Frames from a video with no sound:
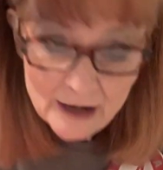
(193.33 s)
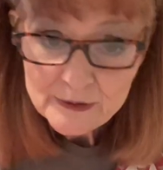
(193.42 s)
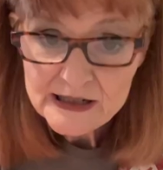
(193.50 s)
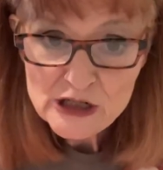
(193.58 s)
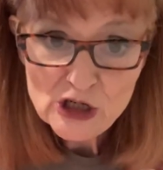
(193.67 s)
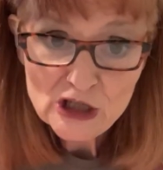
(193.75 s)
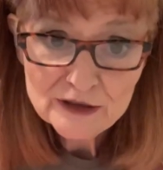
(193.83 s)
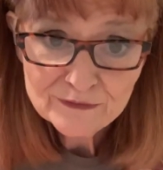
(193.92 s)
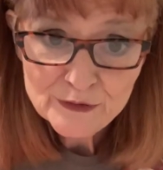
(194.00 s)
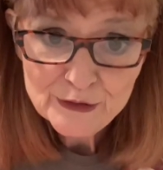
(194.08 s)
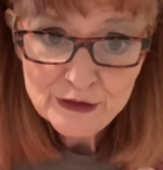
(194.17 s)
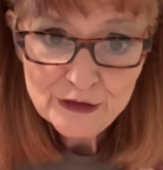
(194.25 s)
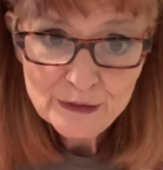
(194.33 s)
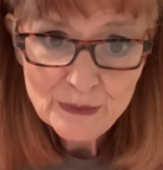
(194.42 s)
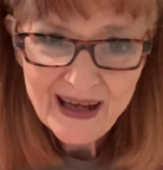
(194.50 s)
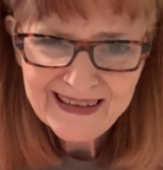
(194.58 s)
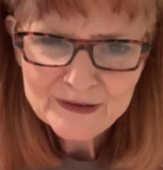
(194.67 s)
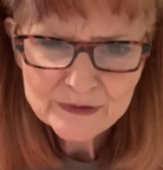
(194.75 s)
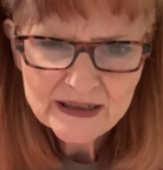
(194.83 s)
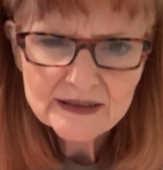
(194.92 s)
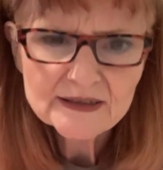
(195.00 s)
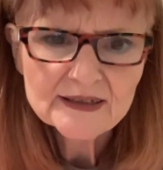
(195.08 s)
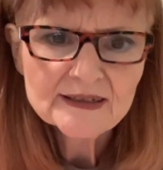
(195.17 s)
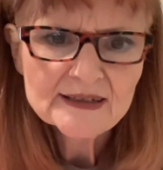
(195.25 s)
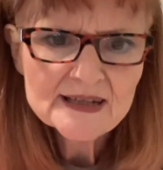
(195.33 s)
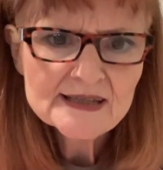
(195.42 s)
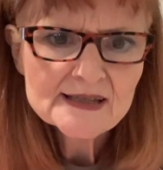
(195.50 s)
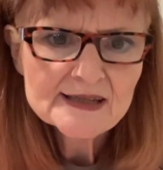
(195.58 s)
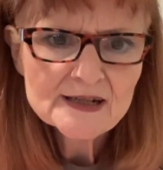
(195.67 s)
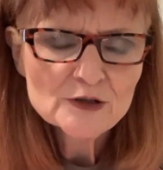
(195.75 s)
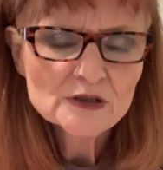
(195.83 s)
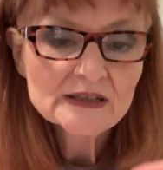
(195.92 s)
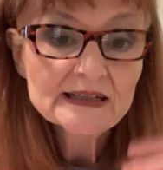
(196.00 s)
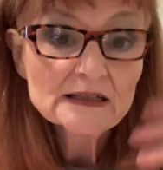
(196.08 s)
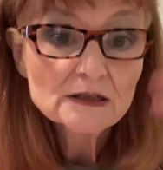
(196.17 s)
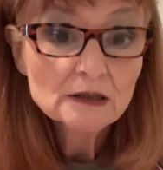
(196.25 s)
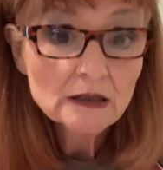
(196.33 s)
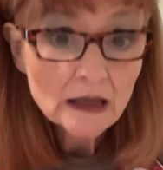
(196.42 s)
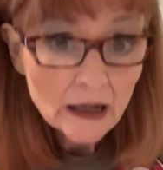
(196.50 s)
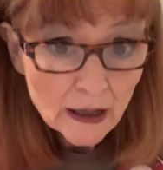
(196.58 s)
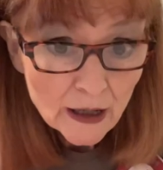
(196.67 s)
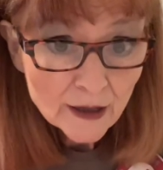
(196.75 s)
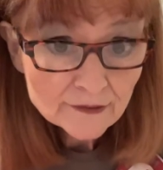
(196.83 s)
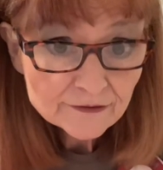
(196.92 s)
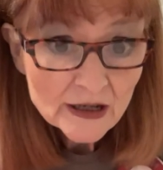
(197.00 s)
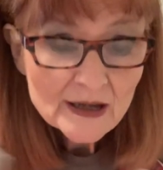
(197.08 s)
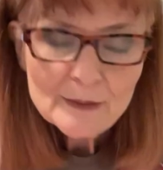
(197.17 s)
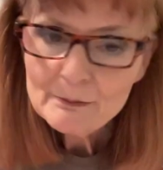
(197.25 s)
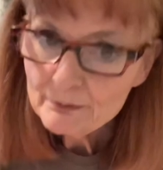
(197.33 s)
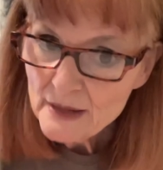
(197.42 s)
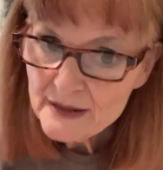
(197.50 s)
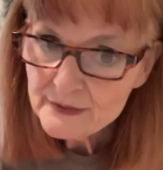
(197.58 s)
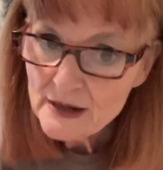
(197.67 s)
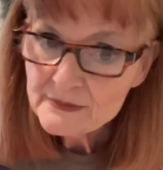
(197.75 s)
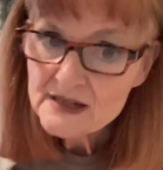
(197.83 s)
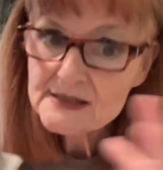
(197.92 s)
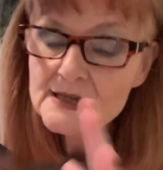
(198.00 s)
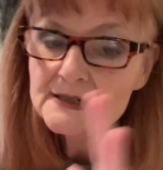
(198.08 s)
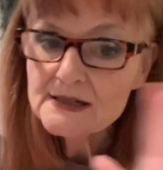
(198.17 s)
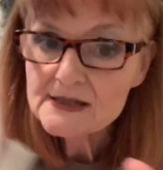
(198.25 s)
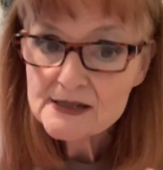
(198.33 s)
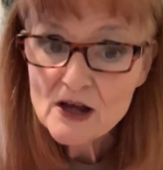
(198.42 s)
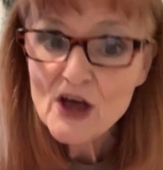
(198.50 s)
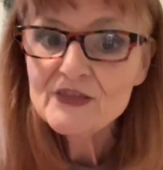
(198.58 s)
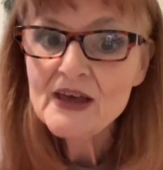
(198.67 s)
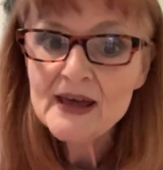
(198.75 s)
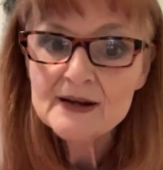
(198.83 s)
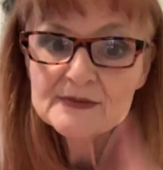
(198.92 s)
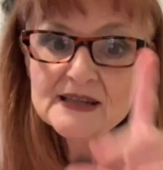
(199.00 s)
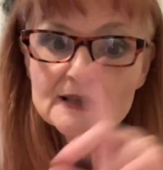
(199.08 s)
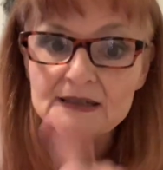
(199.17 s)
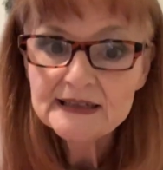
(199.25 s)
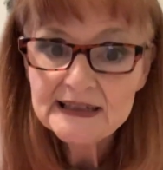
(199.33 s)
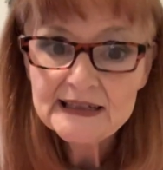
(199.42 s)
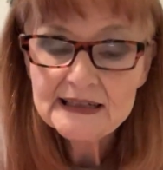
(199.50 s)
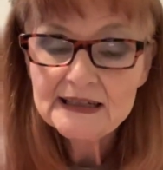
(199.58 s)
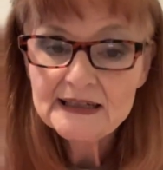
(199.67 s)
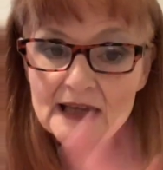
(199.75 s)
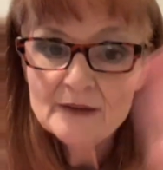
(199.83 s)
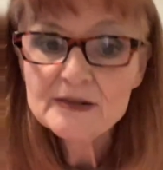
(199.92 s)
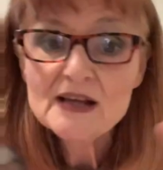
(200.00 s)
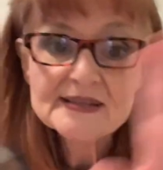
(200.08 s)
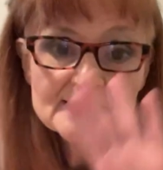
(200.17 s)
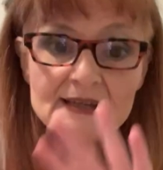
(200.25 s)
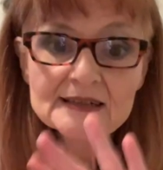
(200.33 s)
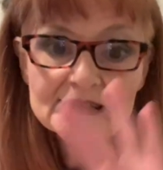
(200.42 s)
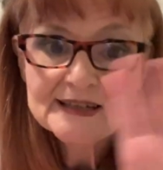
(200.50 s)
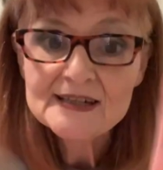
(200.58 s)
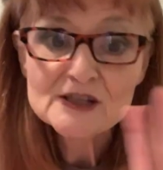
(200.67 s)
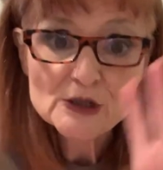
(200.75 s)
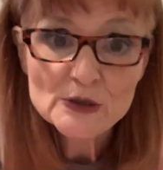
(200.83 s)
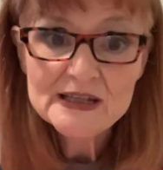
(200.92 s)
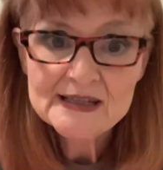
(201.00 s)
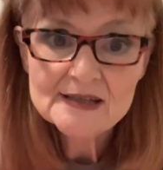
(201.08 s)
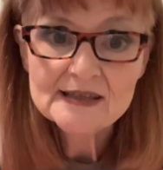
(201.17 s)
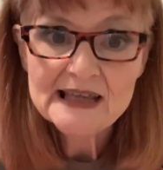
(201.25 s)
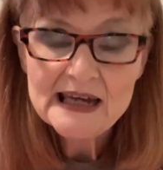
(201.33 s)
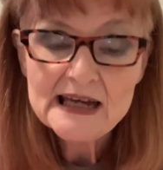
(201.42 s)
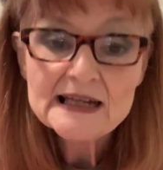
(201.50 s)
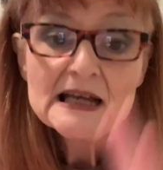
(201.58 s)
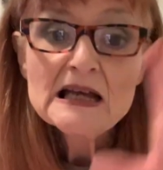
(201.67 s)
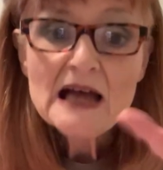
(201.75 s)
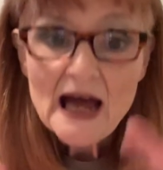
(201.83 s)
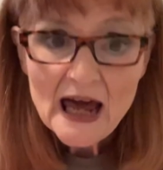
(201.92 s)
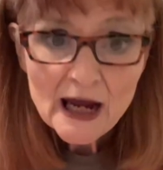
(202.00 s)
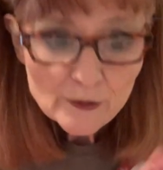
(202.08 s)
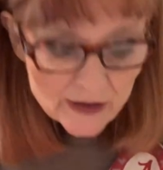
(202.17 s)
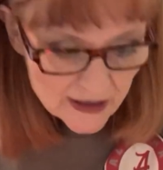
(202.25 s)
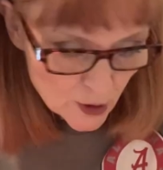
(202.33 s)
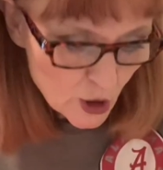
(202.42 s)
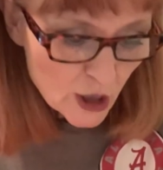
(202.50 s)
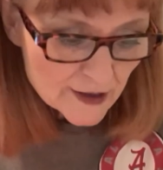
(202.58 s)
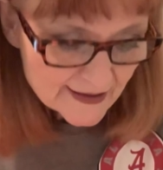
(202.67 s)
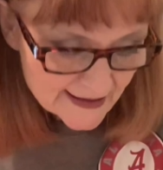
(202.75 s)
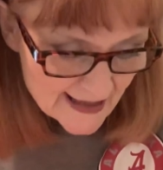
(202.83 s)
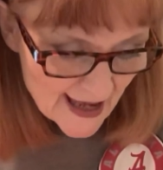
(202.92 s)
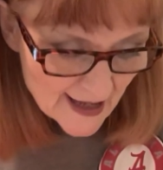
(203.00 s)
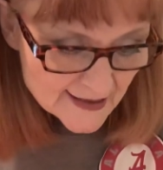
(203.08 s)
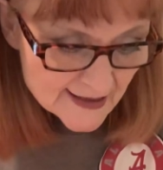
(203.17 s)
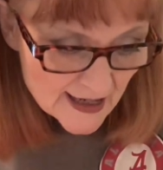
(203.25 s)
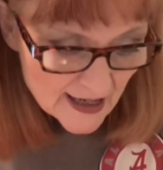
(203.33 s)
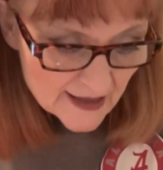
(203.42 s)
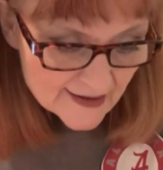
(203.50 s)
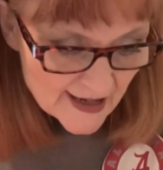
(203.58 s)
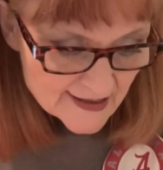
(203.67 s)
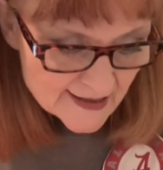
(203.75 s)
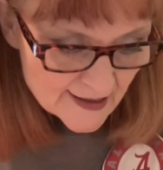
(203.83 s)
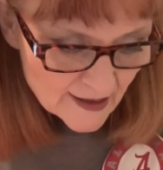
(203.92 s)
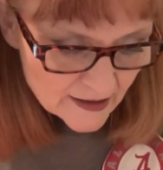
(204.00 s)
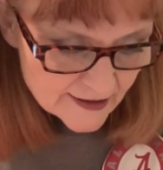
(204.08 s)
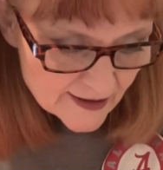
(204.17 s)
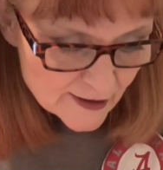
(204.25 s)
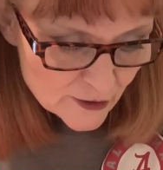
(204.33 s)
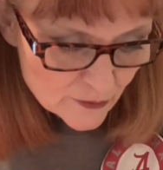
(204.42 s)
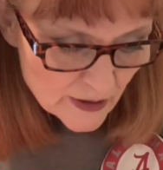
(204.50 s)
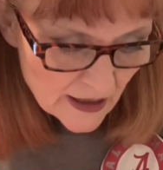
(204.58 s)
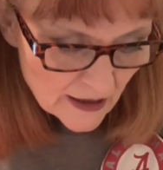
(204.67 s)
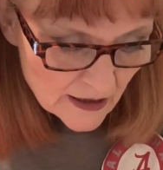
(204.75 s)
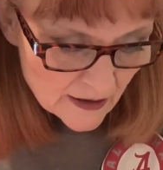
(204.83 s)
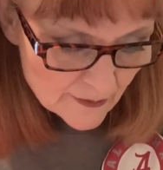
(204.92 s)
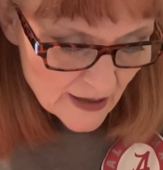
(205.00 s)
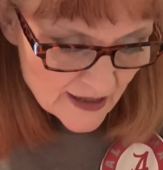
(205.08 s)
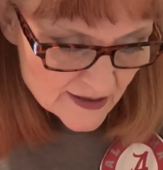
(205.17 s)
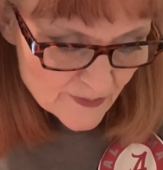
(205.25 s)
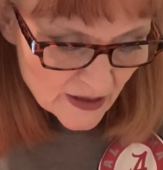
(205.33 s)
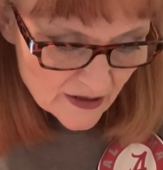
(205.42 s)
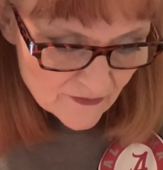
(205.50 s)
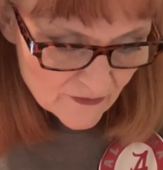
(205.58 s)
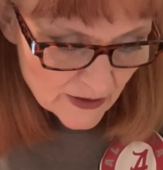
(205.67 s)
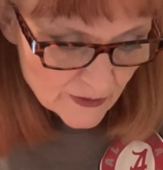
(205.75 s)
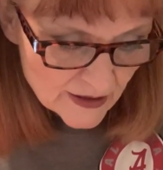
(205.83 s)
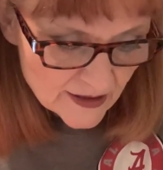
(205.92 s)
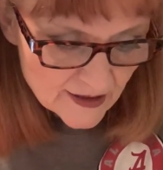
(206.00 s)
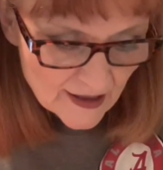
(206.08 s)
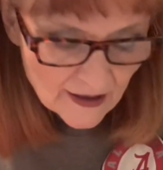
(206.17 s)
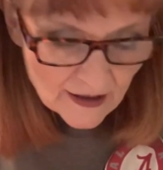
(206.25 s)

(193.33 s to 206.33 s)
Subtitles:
regard for you. I don't get necessarily love. Maybe I'm not saying it's not that. I'm not saying it is or isn't that. High regard, yes. They see you as being very